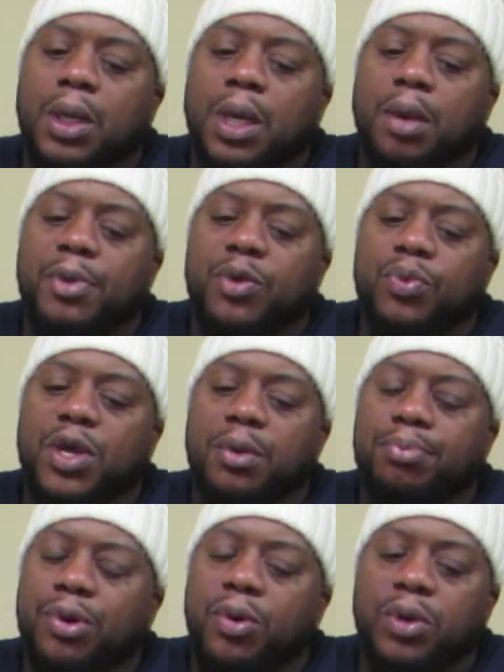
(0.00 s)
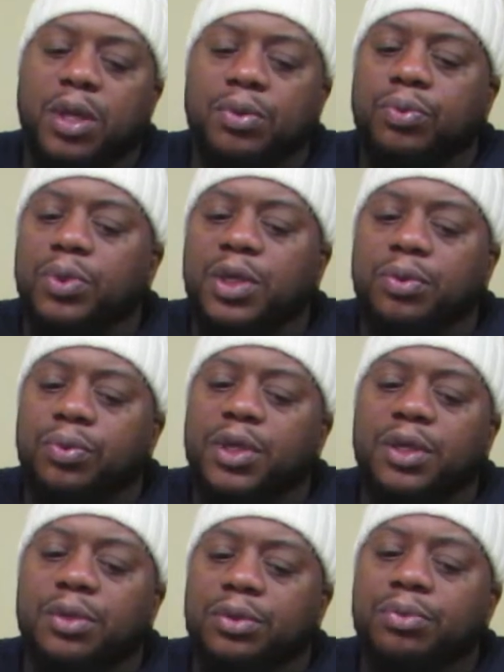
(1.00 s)
I mean, we are broken.
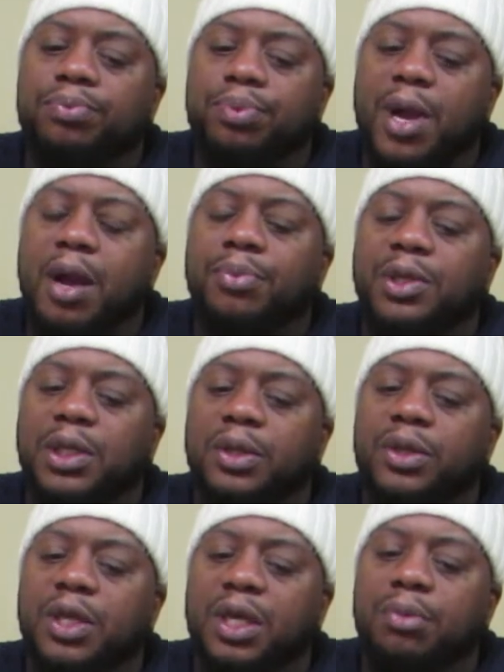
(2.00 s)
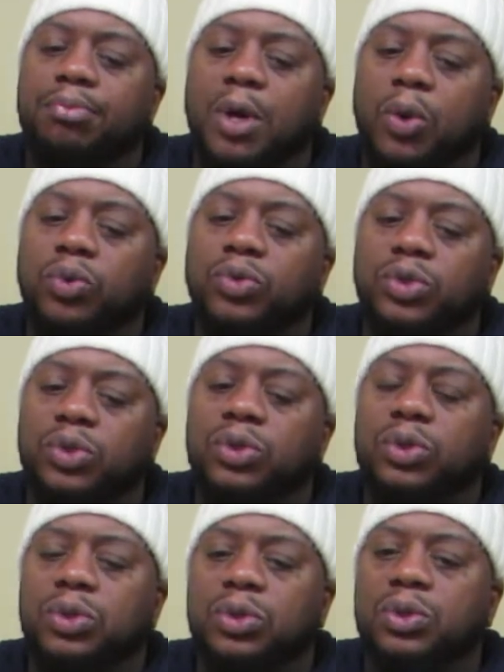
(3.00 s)
We are probably the
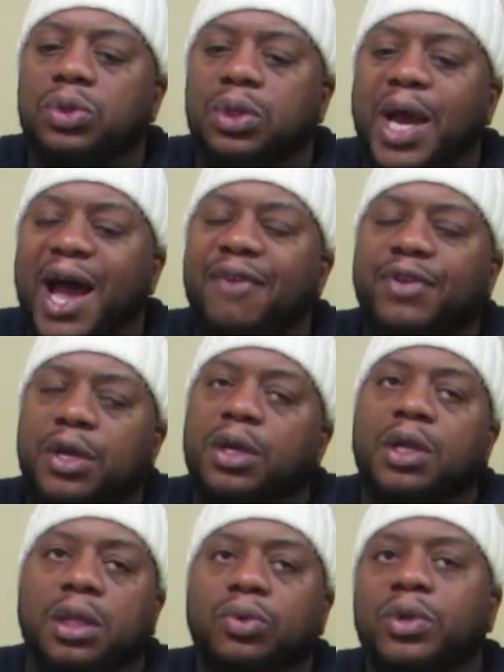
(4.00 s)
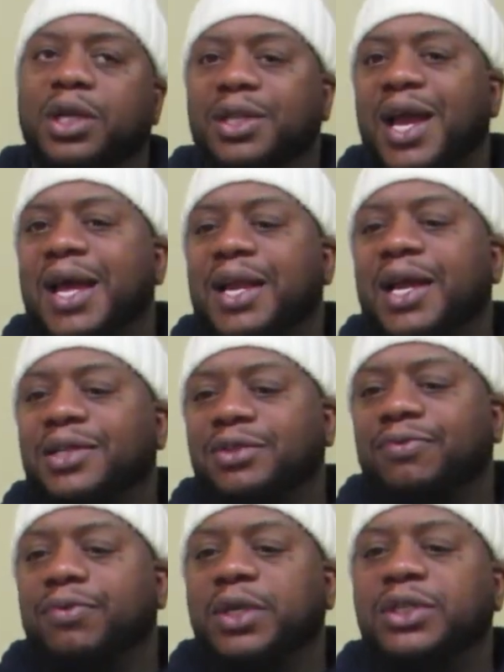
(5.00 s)
most. I've concluded that as
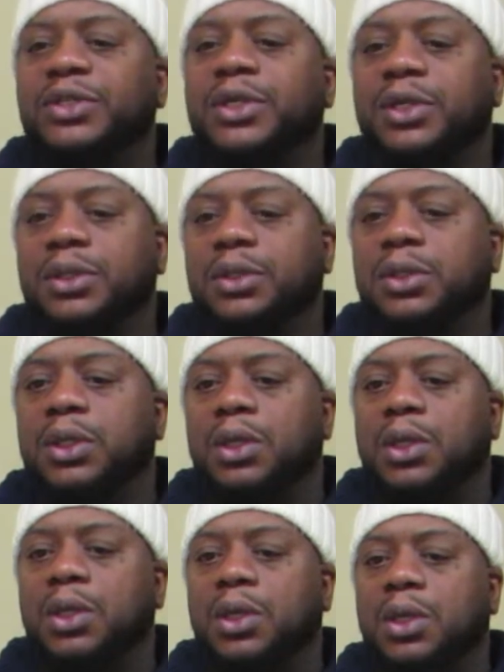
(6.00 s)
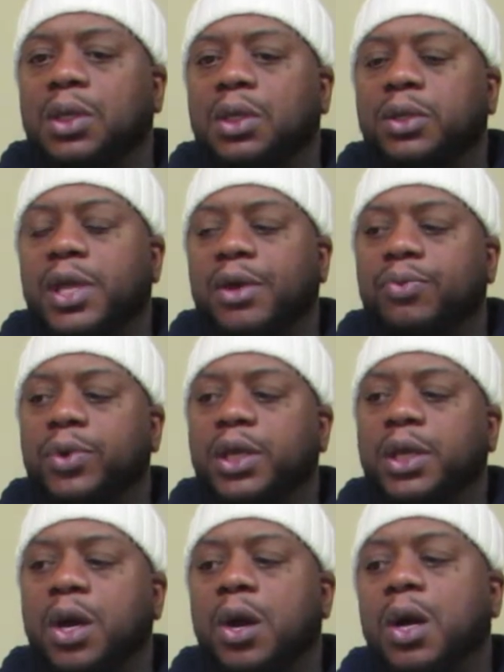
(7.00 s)
of recent, that
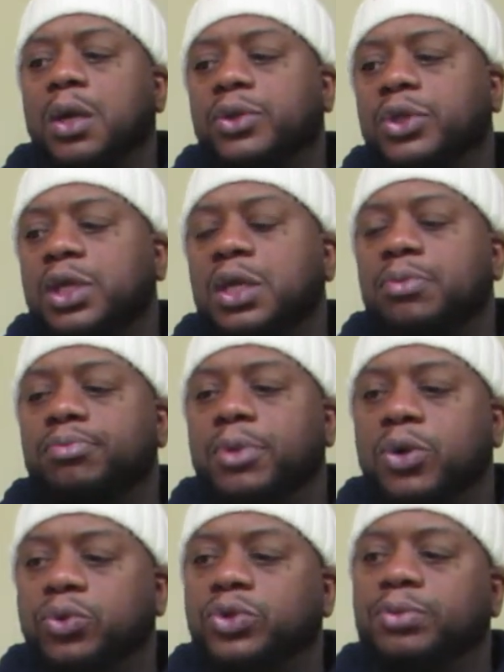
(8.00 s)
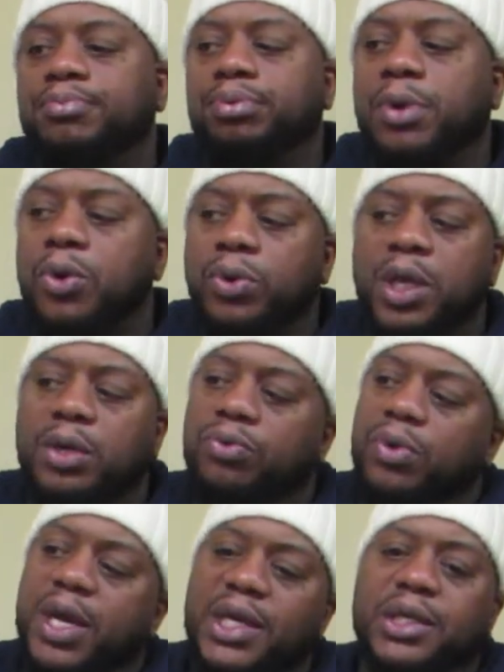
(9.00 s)
we are the most broken
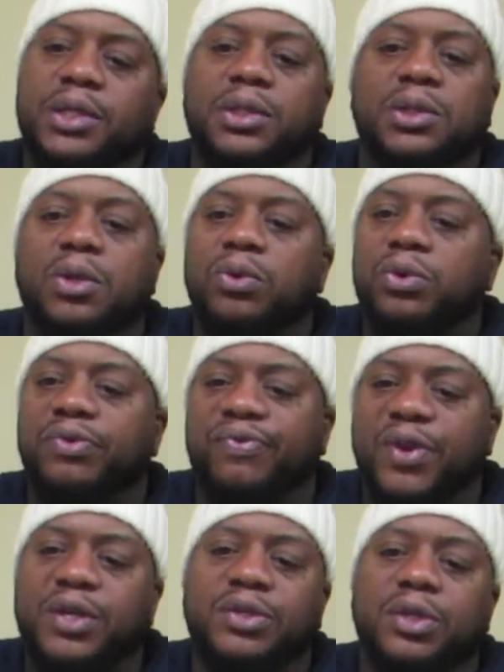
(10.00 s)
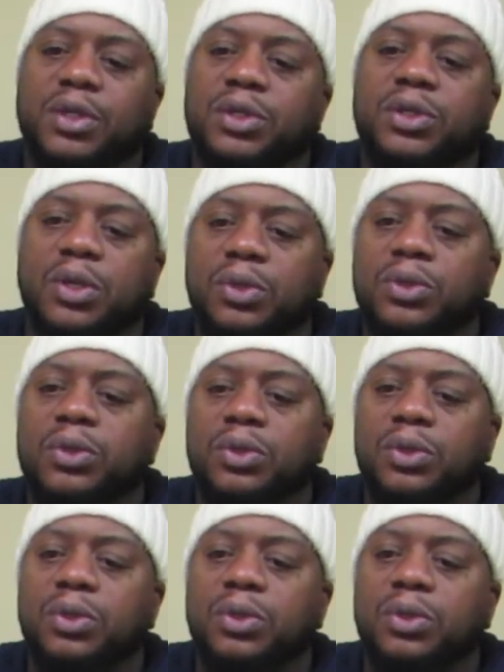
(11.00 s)
race on the face of this earth.